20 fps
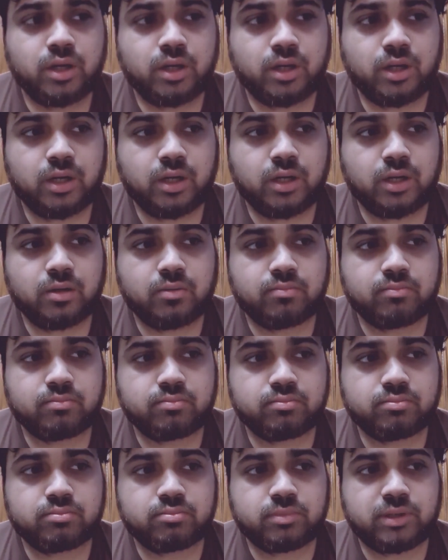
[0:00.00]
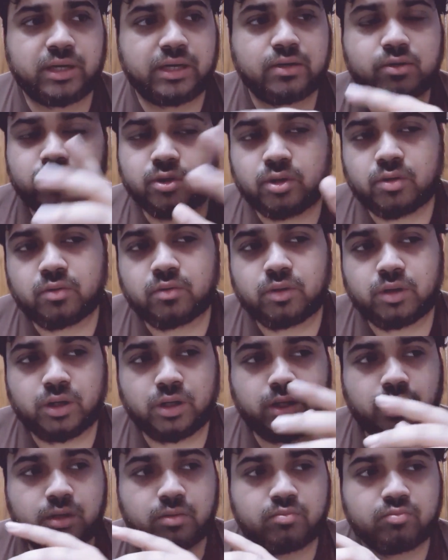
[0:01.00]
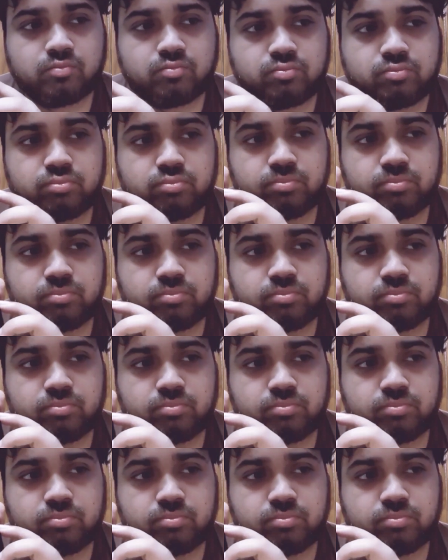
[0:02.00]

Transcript: I don't know, I'm